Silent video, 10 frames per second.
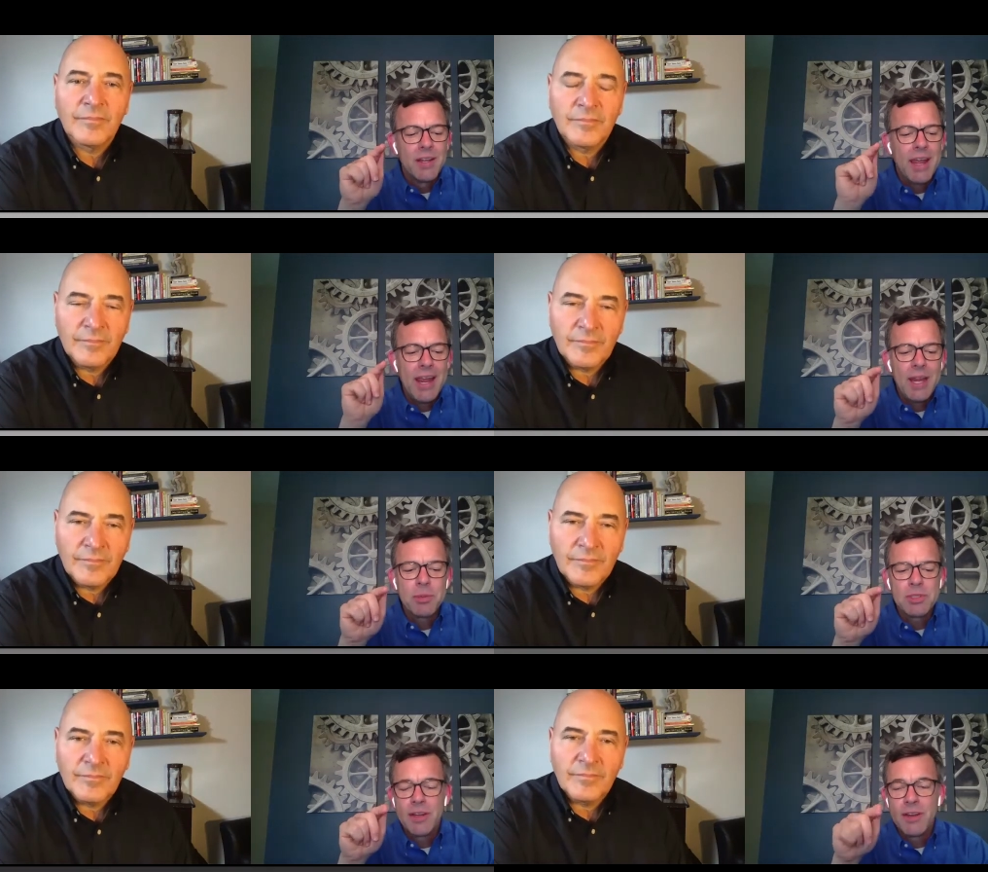
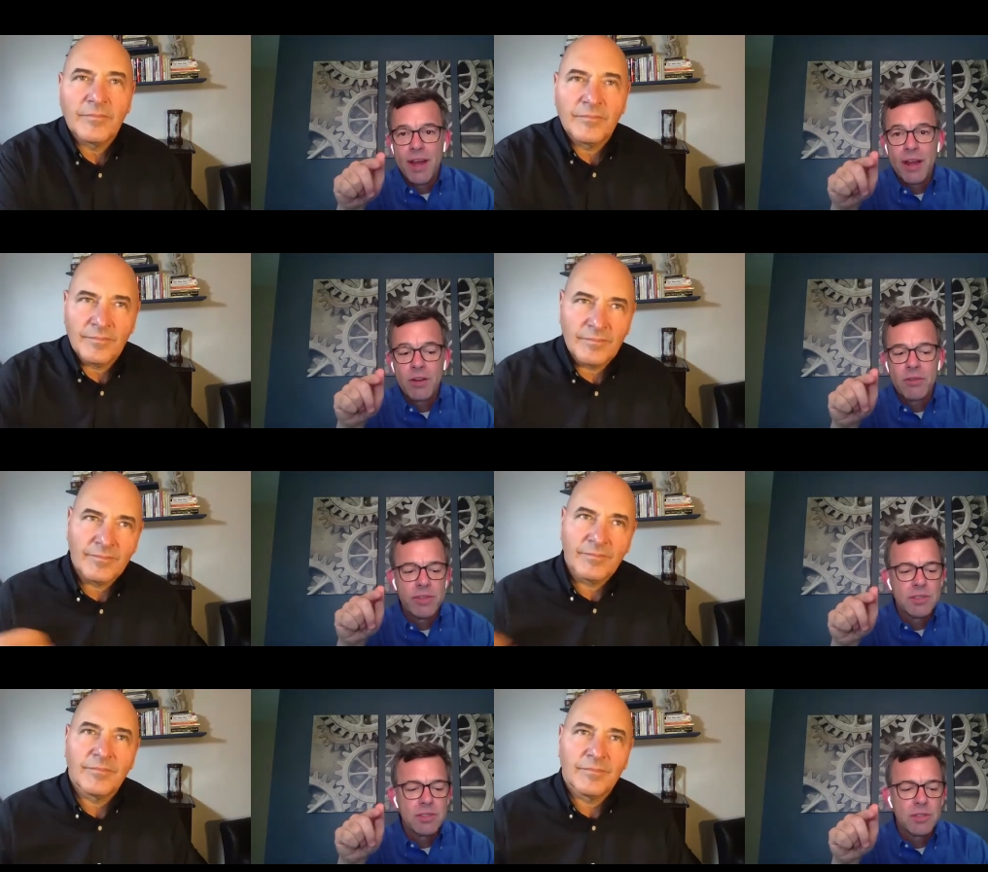Speaker 1: 80% of doctor
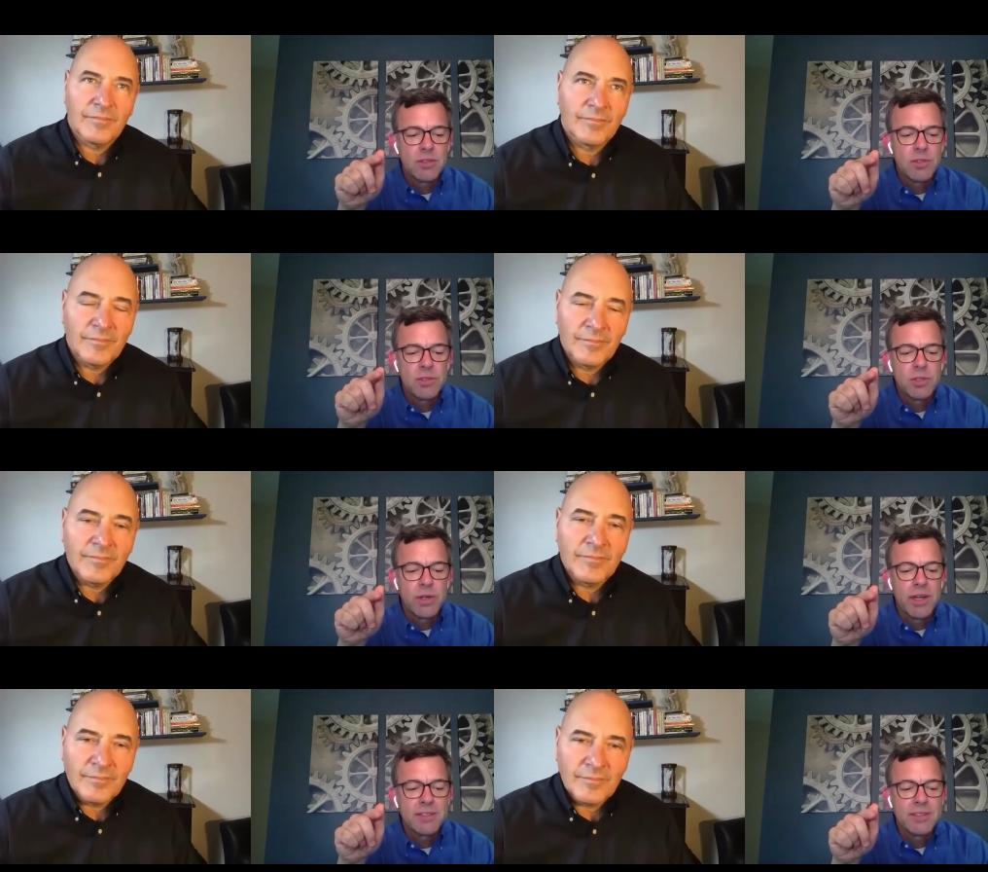visits are due to
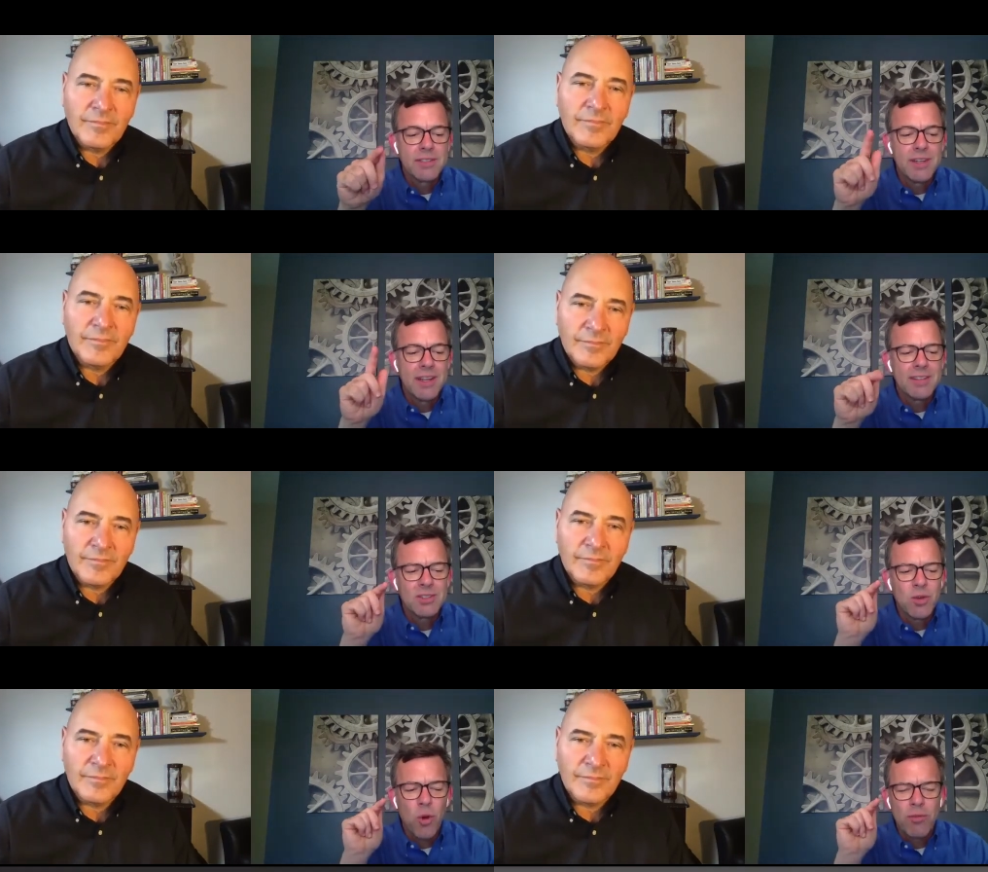stress, and, and
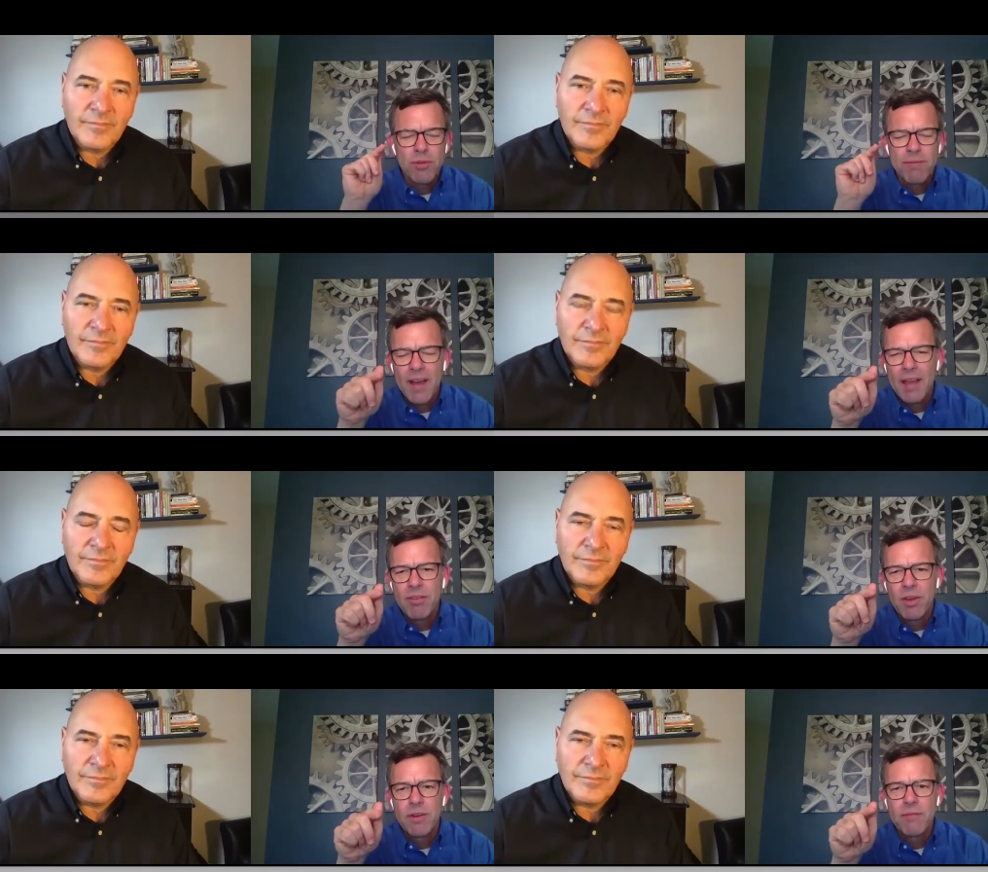over
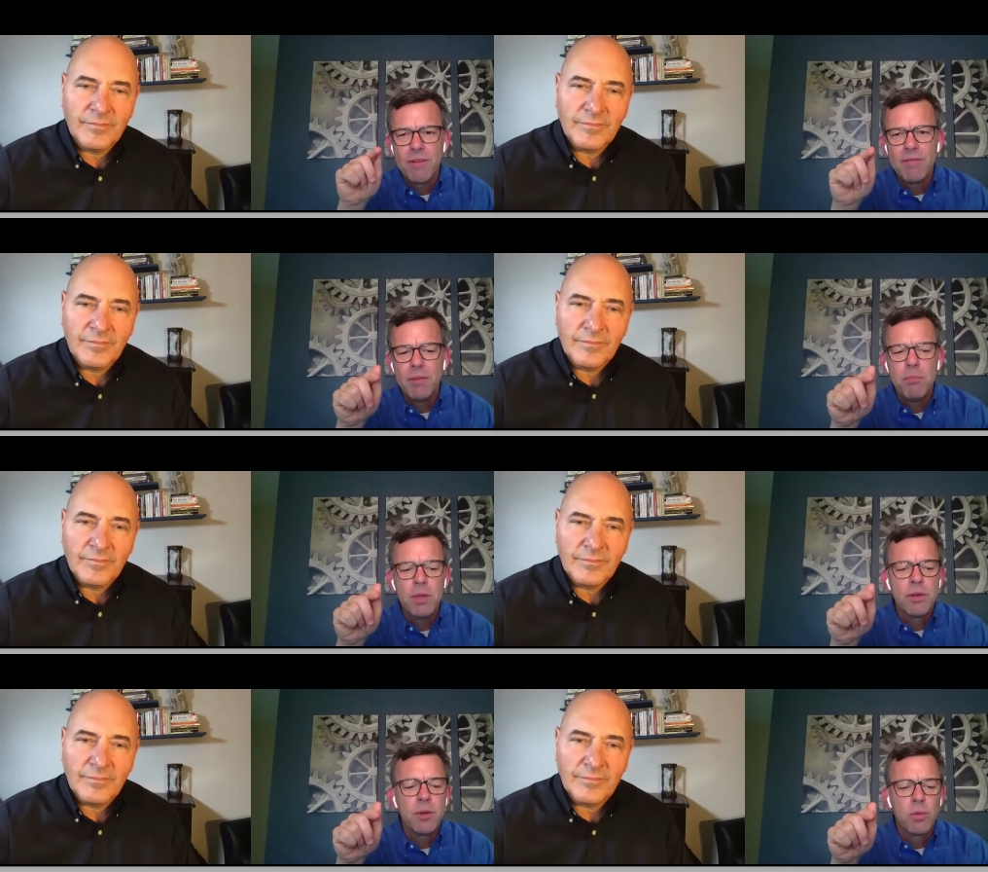550
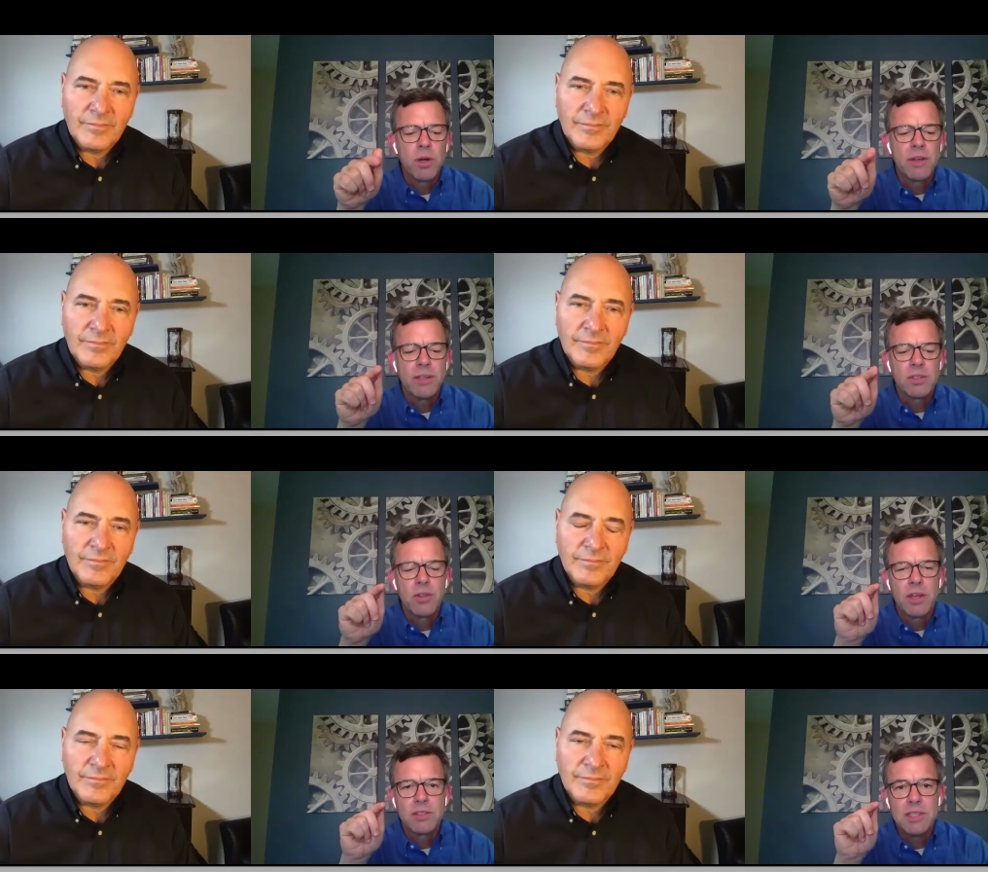million workdays are
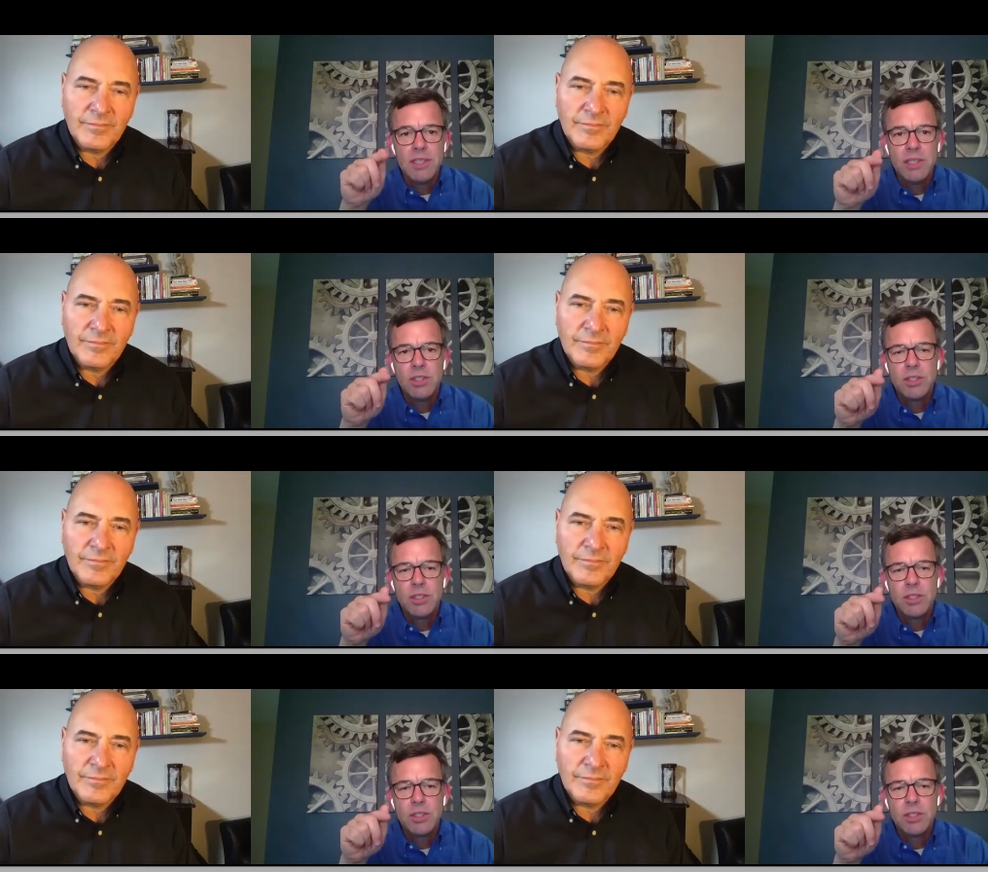lost each year